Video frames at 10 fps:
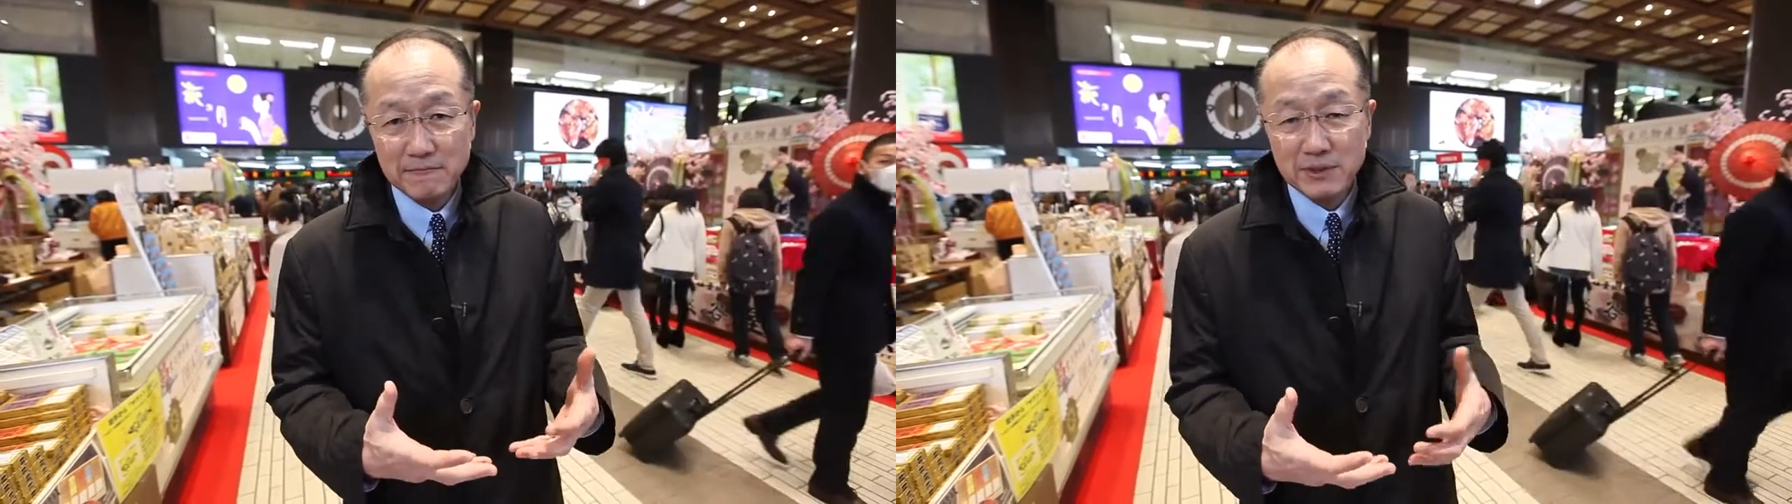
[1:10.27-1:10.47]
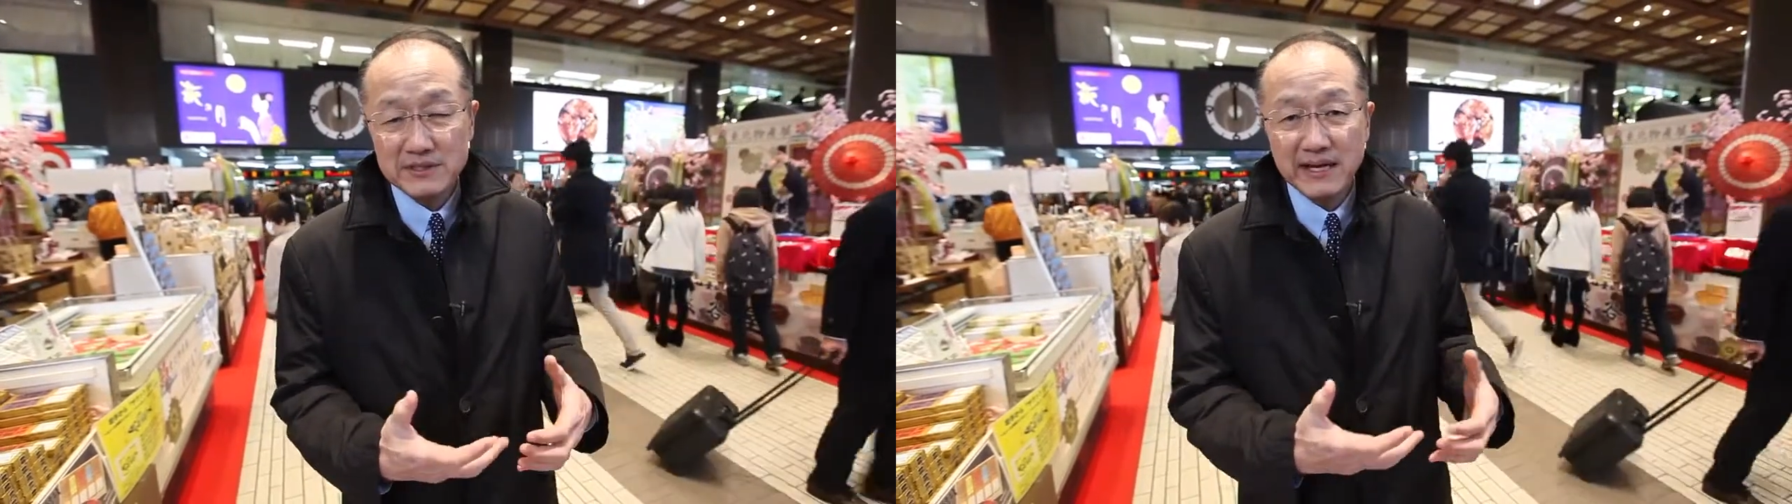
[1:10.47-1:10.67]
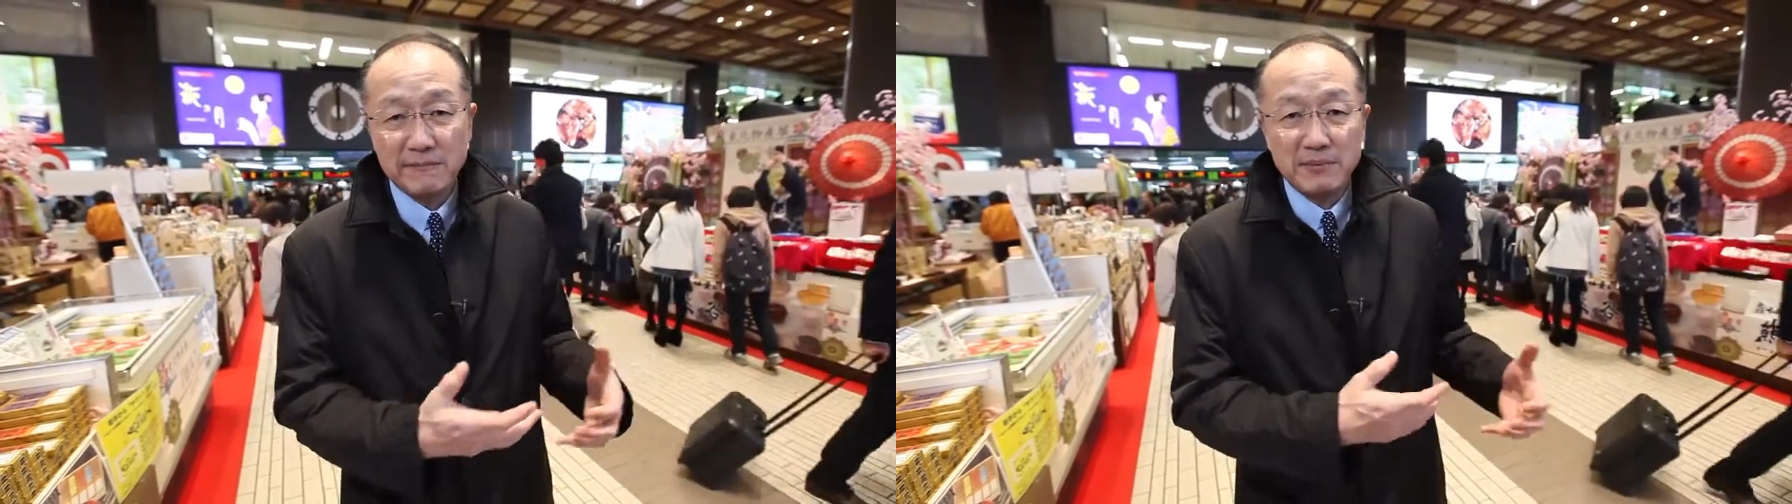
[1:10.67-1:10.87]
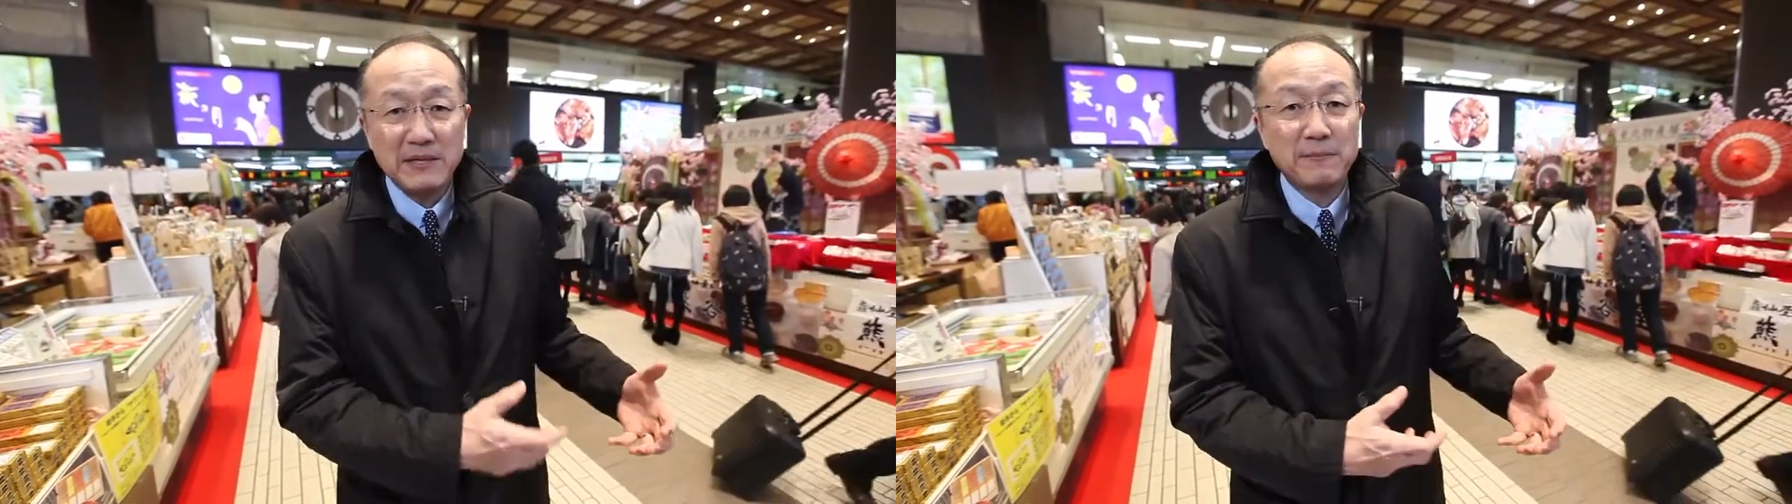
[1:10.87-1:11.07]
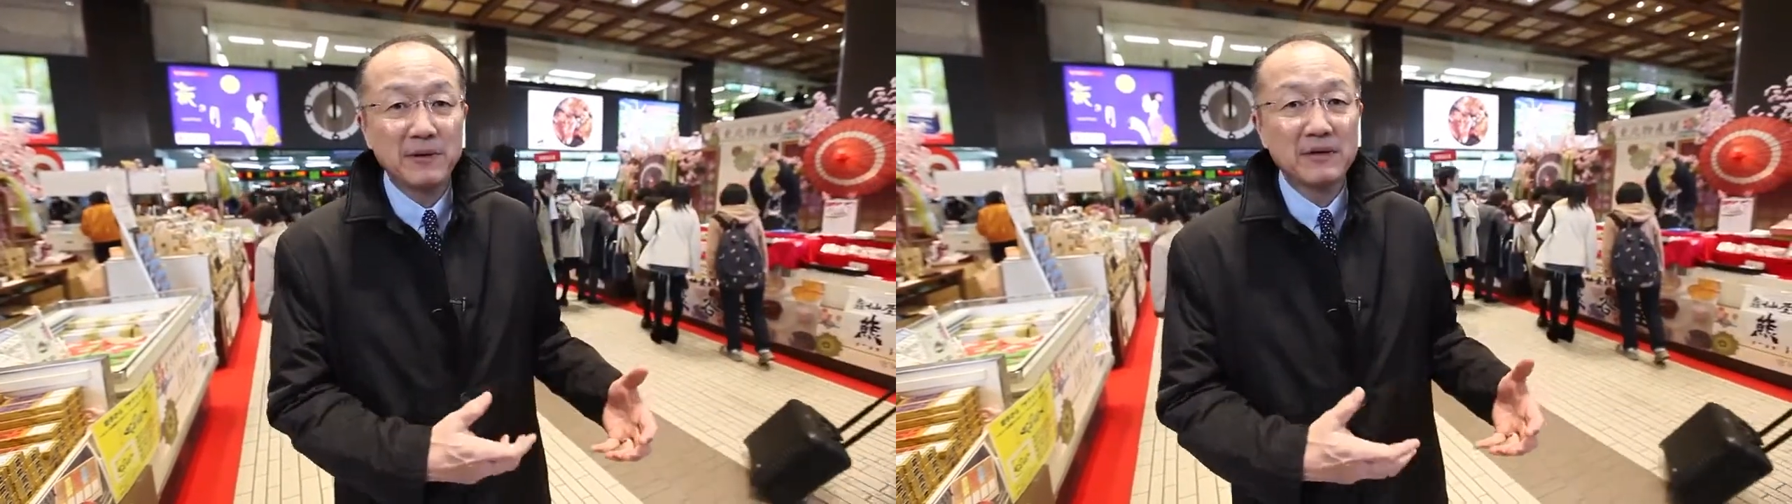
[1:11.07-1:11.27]
protect
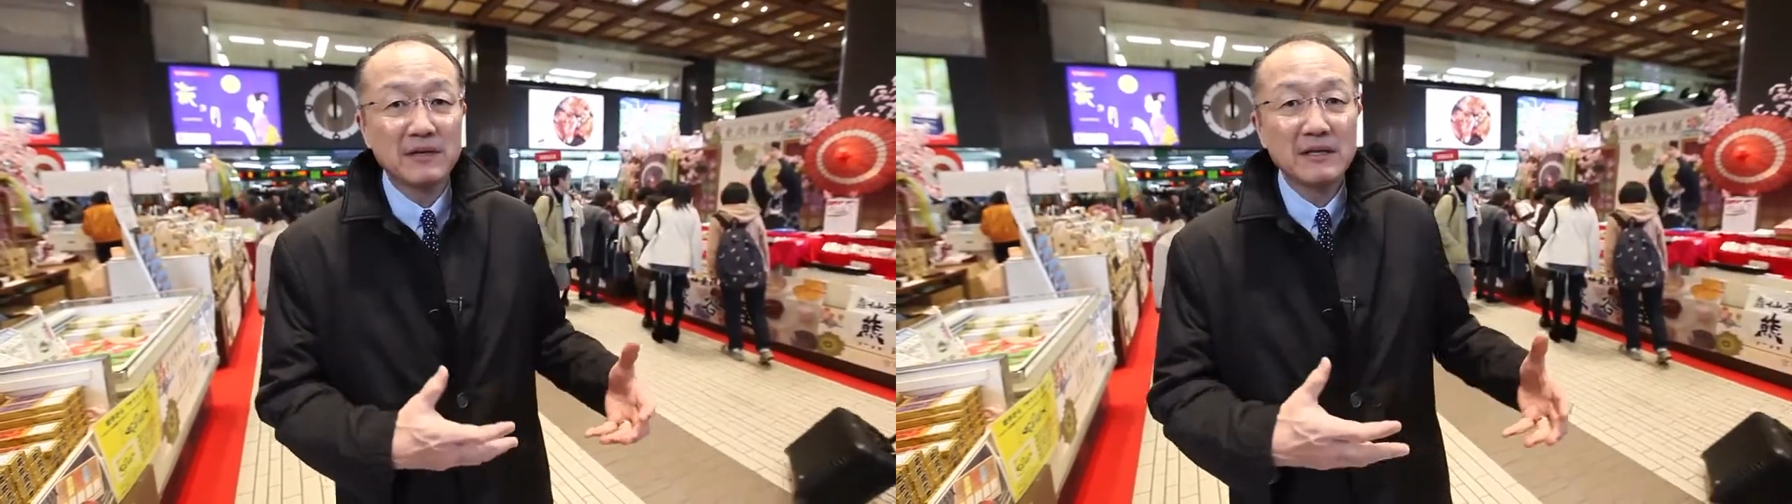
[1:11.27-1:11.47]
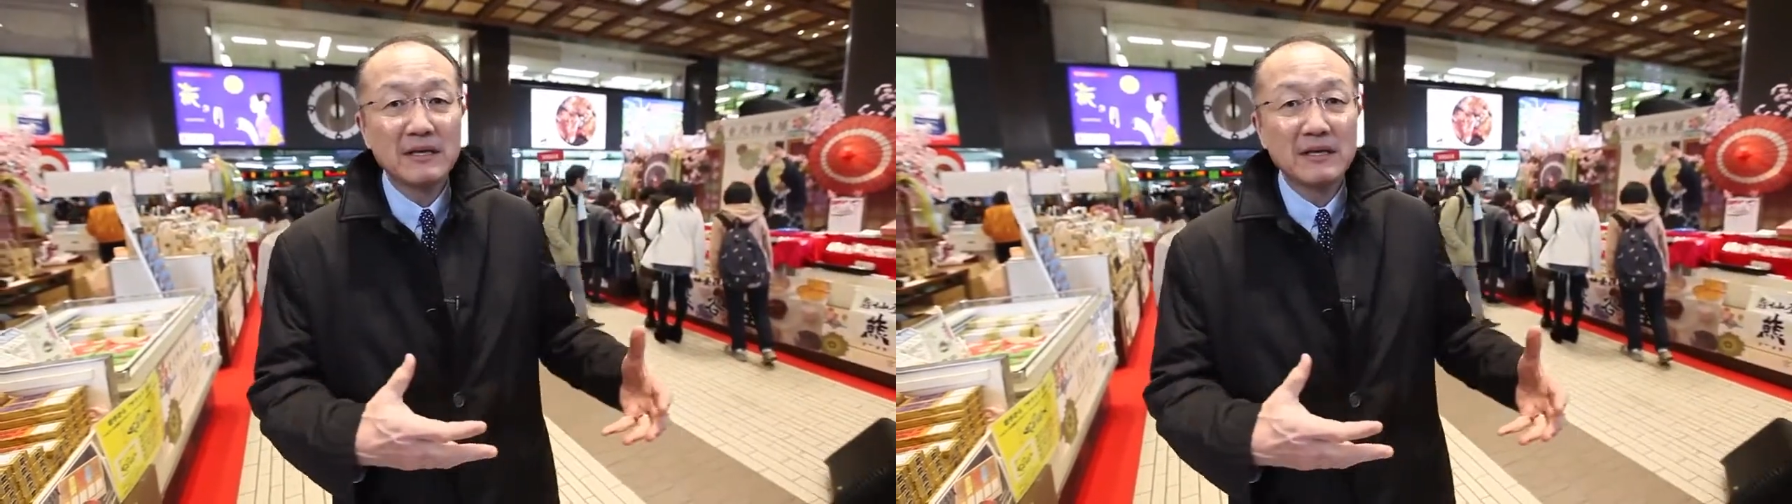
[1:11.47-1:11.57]
people